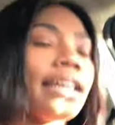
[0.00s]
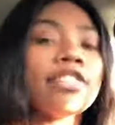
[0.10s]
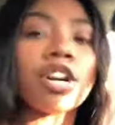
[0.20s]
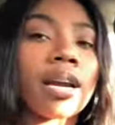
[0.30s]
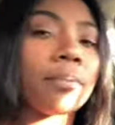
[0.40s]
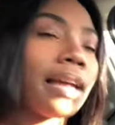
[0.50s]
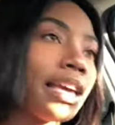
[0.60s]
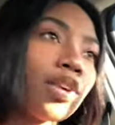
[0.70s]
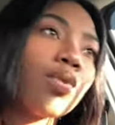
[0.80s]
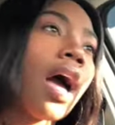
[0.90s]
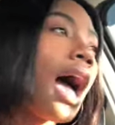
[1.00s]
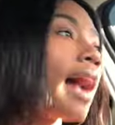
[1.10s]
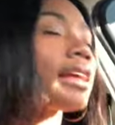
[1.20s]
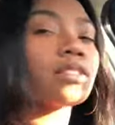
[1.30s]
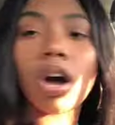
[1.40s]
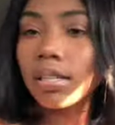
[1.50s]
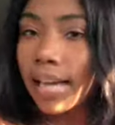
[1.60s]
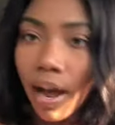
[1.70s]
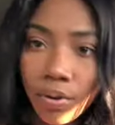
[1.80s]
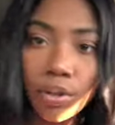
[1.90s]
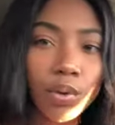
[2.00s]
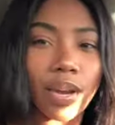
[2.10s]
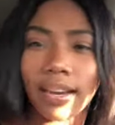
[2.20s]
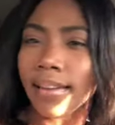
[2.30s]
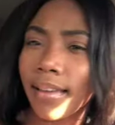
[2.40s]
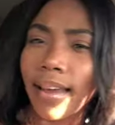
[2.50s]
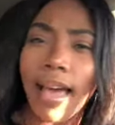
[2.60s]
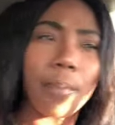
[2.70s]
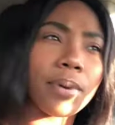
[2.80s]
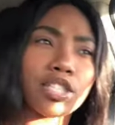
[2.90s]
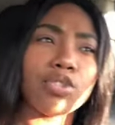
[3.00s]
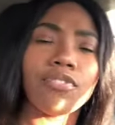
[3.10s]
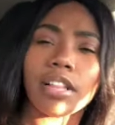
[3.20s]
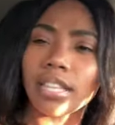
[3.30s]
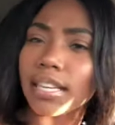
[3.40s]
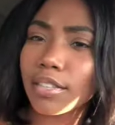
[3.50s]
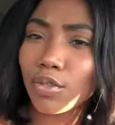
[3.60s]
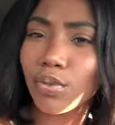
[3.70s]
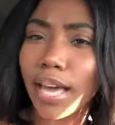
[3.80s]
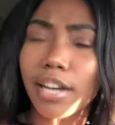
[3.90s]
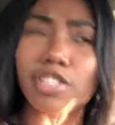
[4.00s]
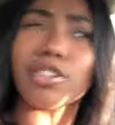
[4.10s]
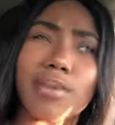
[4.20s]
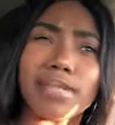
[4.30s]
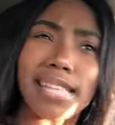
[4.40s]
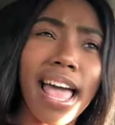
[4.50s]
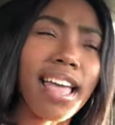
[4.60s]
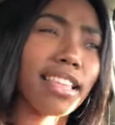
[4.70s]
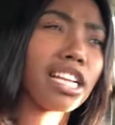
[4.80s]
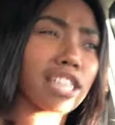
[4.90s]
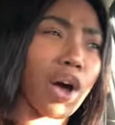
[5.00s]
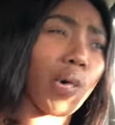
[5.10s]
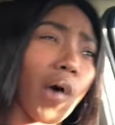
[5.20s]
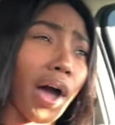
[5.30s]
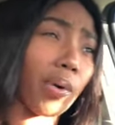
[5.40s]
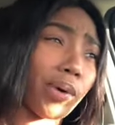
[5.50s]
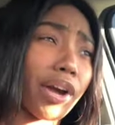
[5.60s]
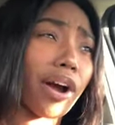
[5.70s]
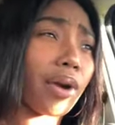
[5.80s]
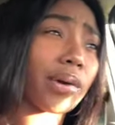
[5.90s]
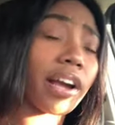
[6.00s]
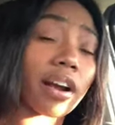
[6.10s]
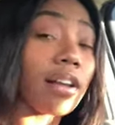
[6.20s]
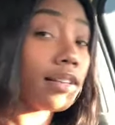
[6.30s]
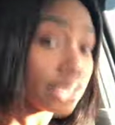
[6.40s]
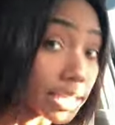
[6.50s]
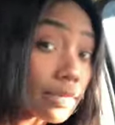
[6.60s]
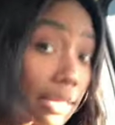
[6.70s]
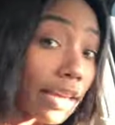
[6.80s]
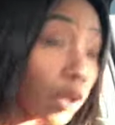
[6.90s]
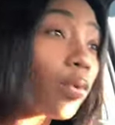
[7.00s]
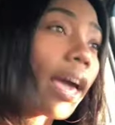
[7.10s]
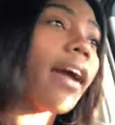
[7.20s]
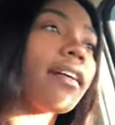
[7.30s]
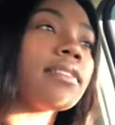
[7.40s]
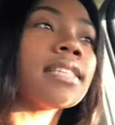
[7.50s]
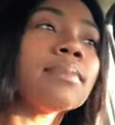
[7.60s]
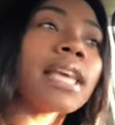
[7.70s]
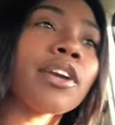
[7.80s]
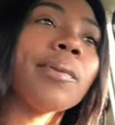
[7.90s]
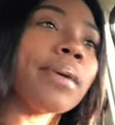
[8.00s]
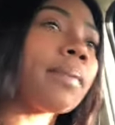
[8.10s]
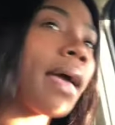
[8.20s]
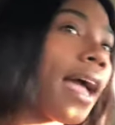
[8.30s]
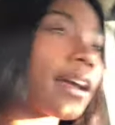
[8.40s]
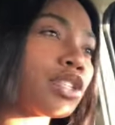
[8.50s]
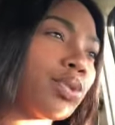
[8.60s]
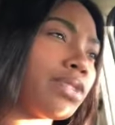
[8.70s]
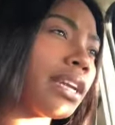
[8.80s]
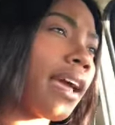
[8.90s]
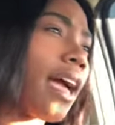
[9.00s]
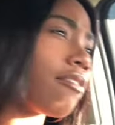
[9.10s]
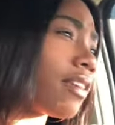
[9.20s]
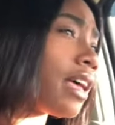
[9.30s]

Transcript: didn't try to play you. I didn't talk down on you, any of that. But you felt the need to do that because you're upset. Then he's like, oh, I don't care. I don't care. Seems like you care. And it seems like you're a big mad because you didn't have